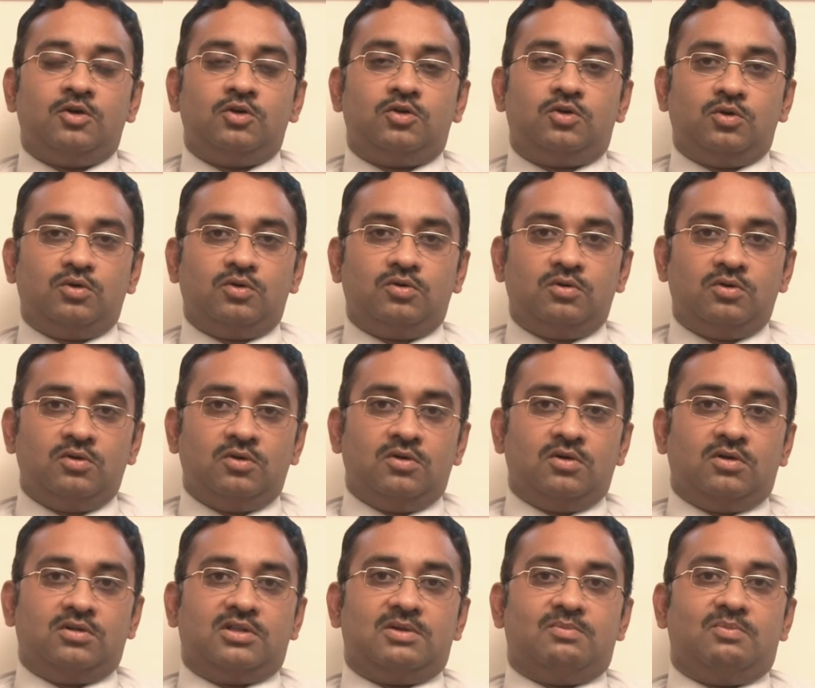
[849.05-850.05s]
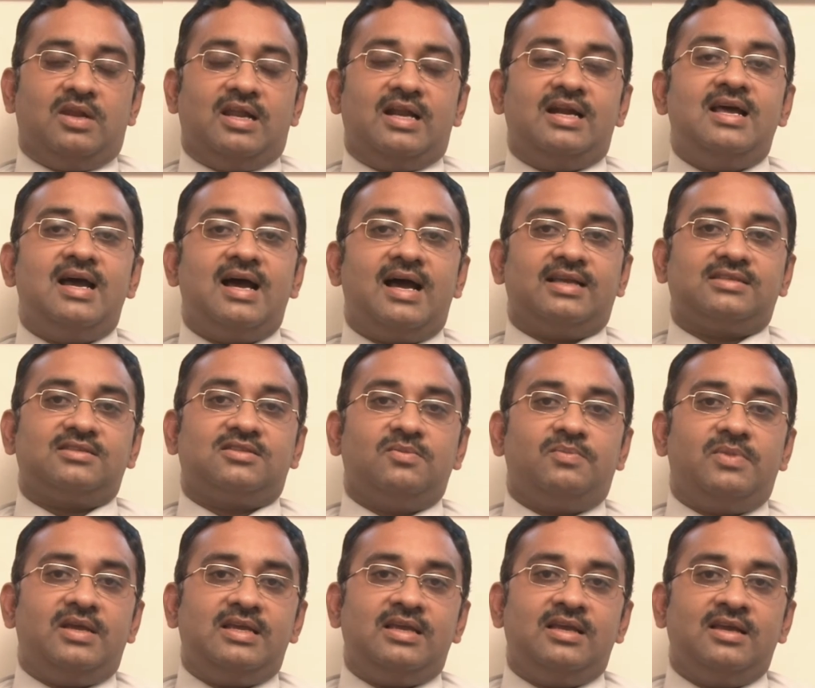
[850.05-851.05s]
2, the blood has to
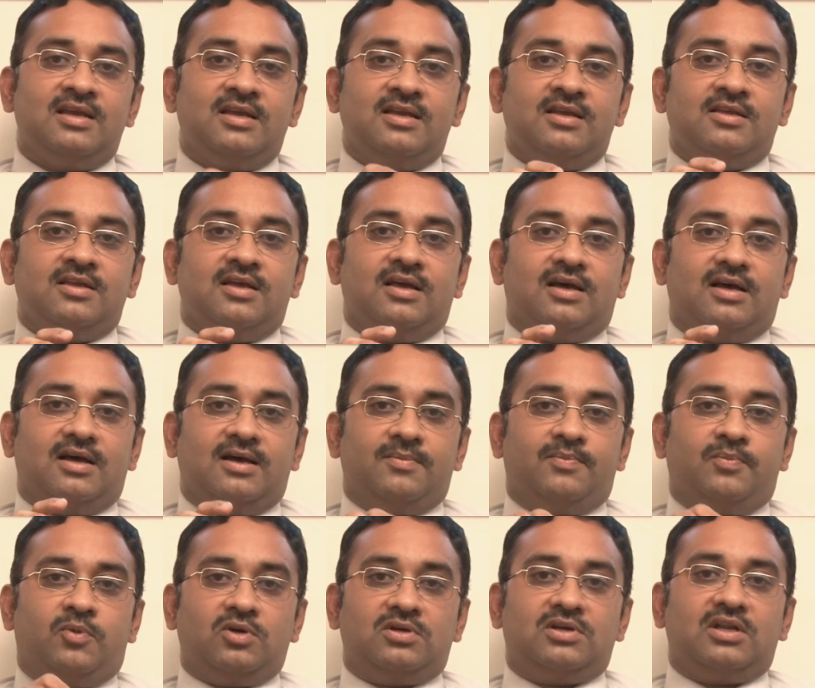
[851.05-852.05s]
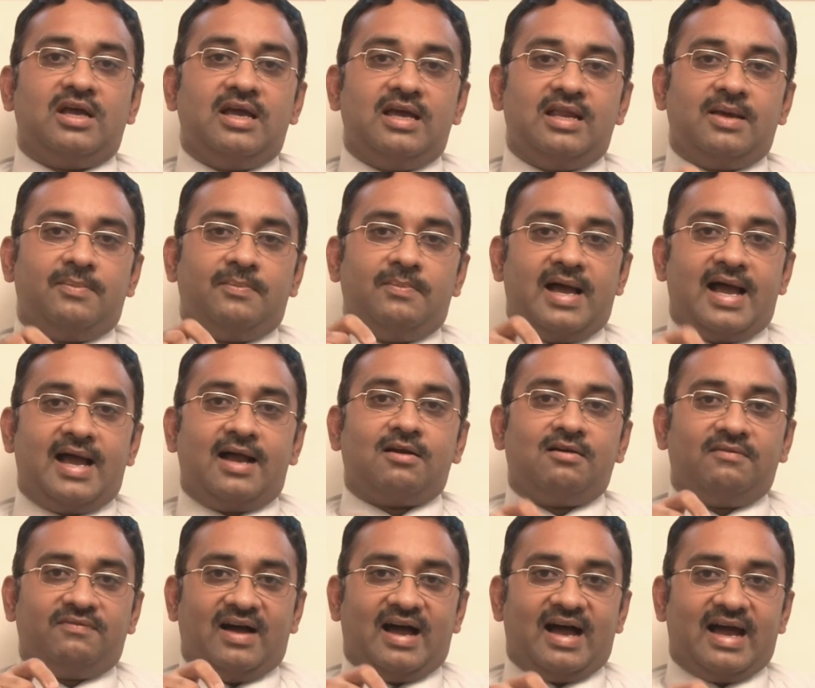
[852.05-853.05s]
be put in a bag
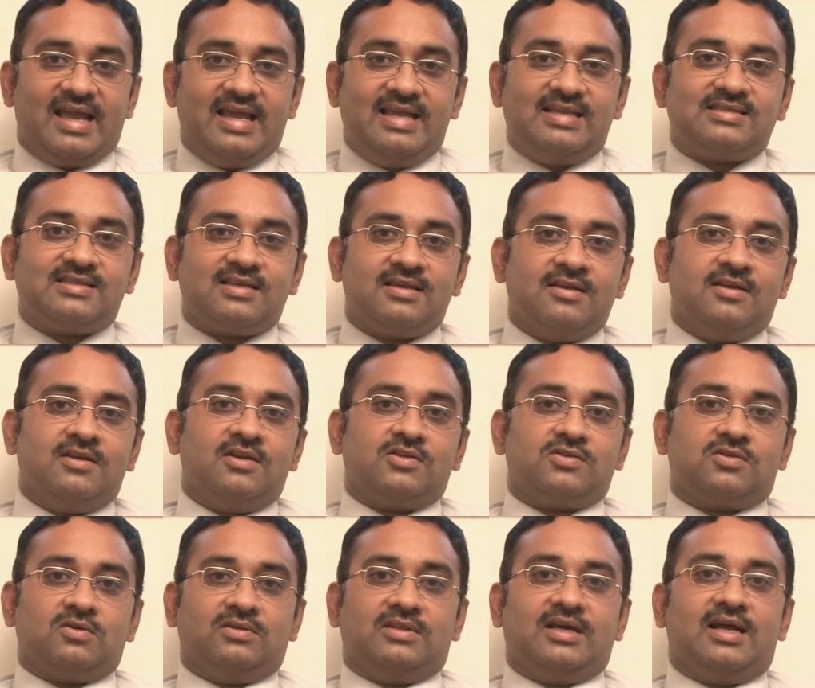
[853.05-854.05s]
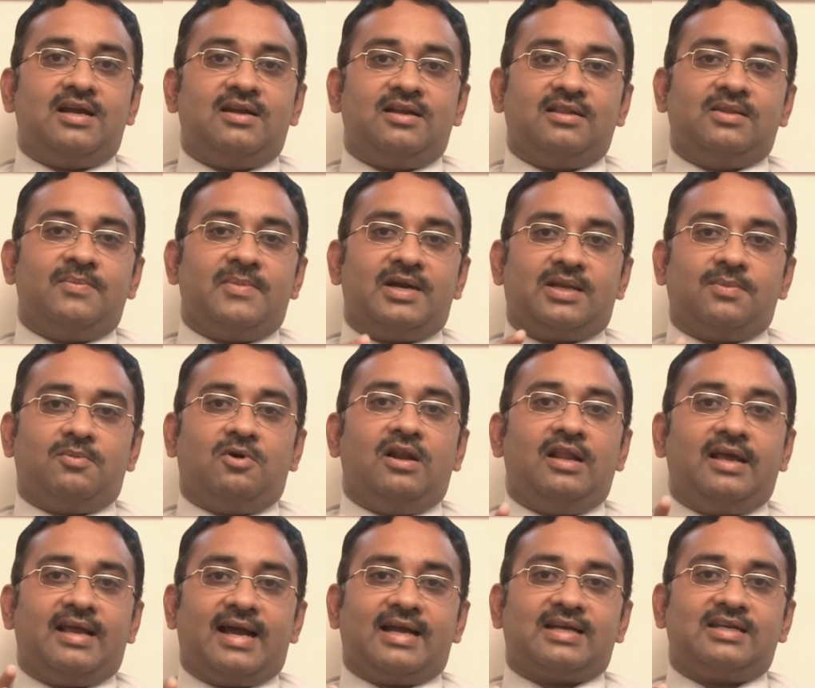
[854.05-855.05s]
of ice so that the
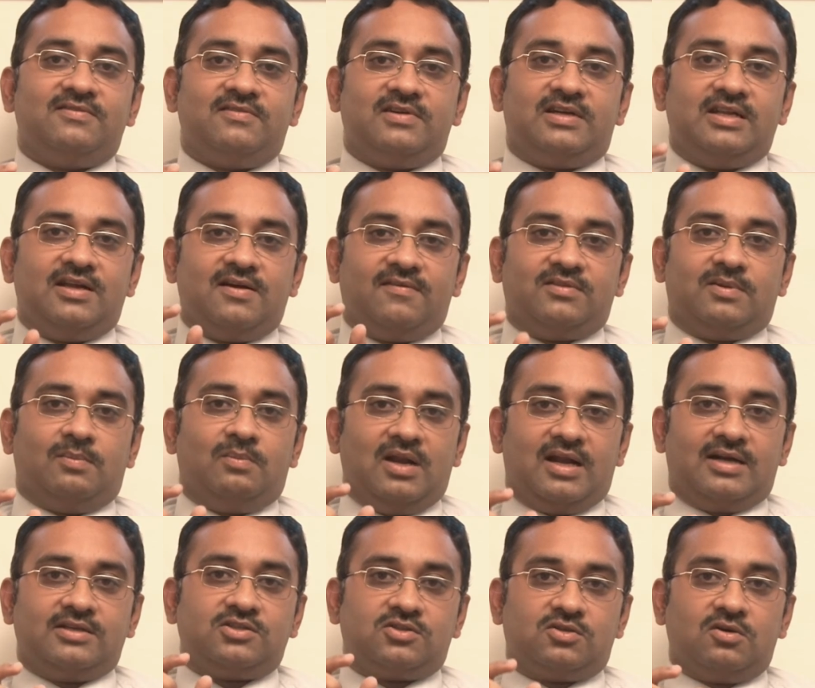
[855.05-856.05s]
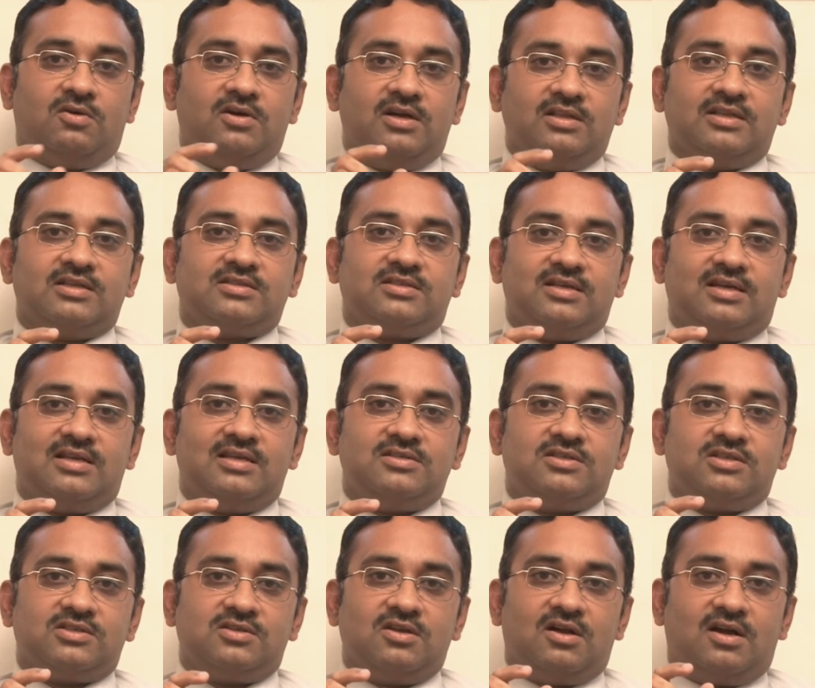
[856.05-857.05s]
metabolic activity of the blood stored in the syringe
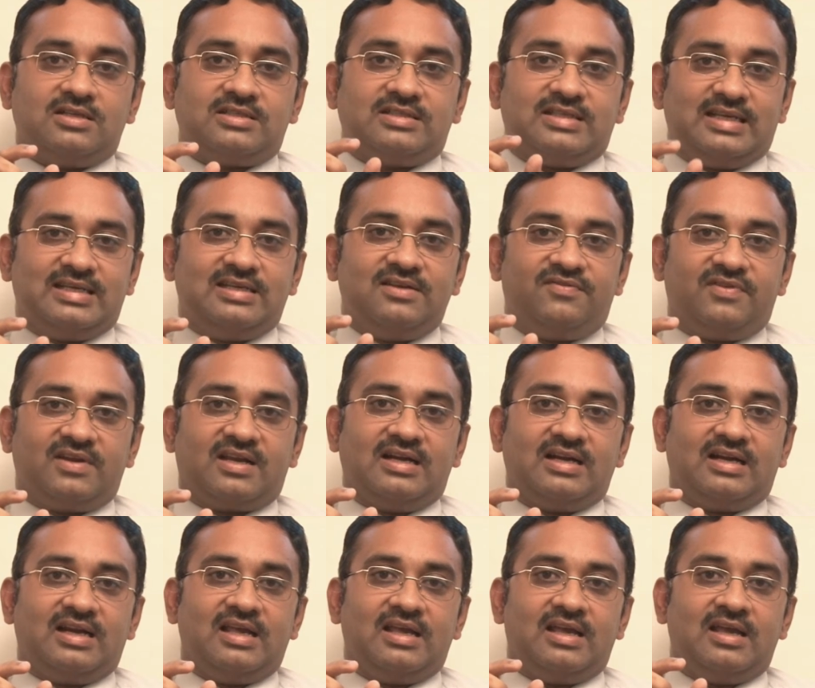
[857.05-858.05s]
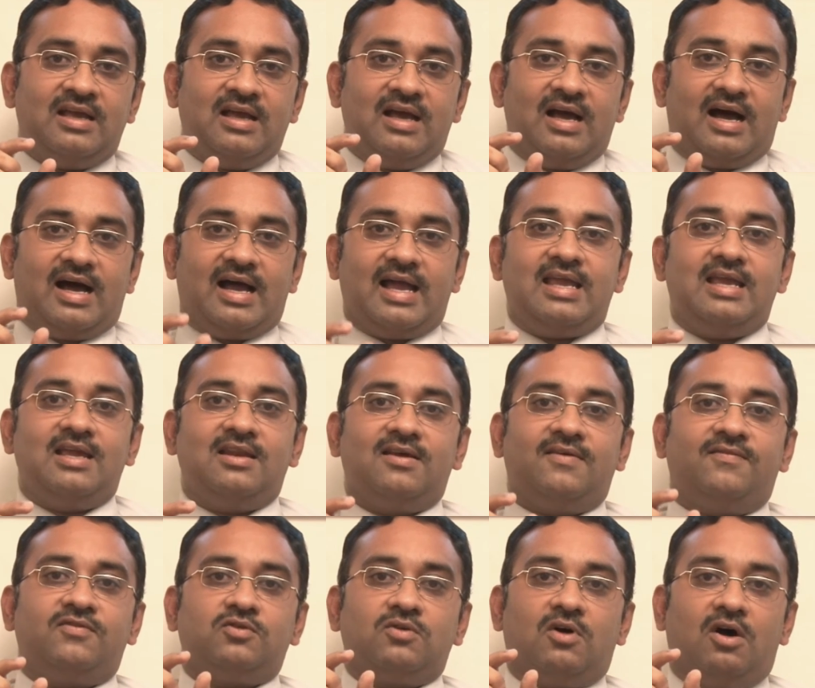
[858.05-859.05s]
is not significantly high
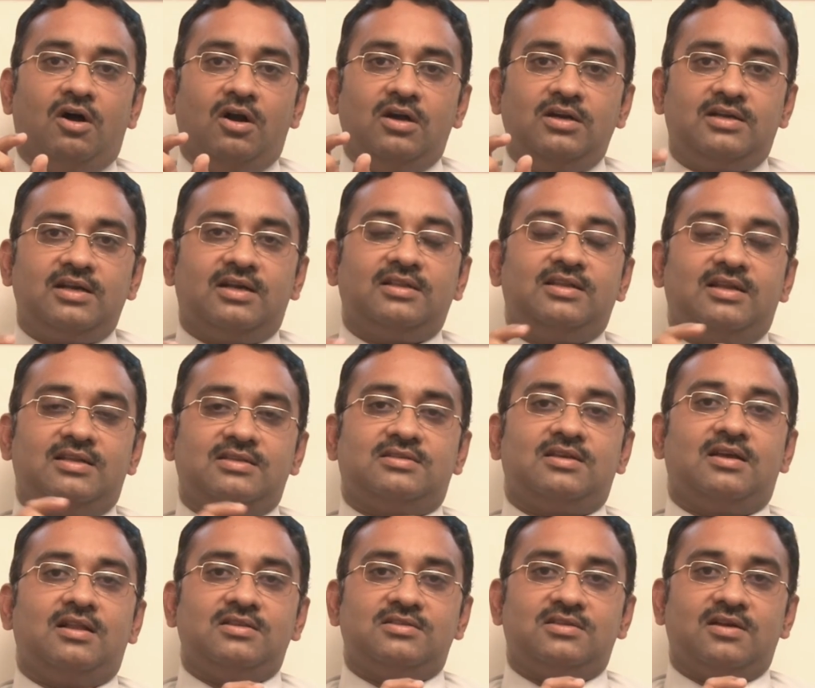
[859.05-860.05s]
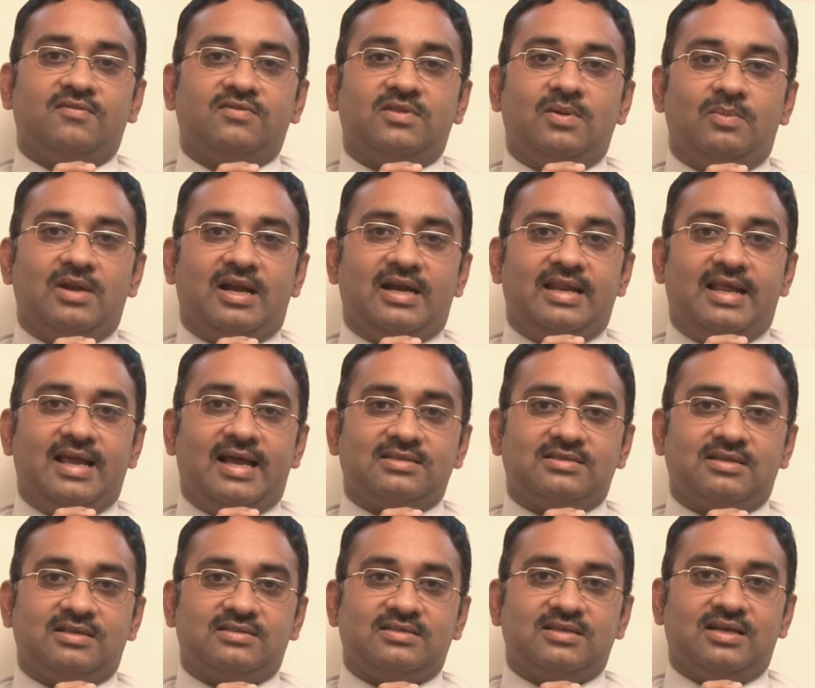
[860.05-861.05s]
enough to alter the results of the blood gas
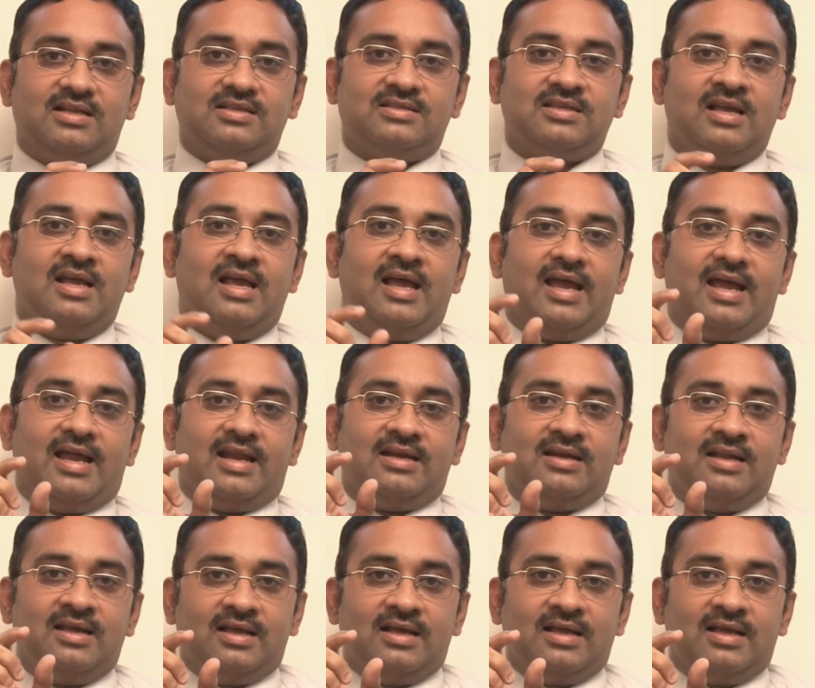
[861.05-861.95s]
results, and